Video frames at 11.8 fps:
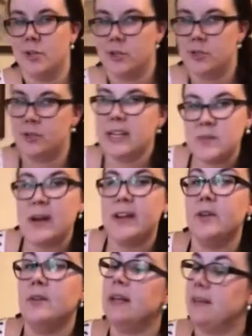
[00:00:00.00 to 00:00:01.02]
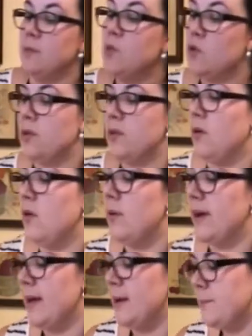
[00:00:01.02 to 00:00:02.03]
So that's why you let them cool the whole
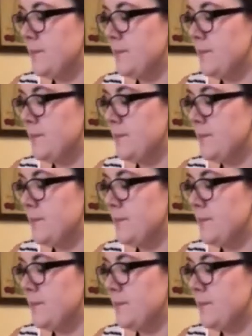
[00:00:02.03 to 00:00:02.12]
way.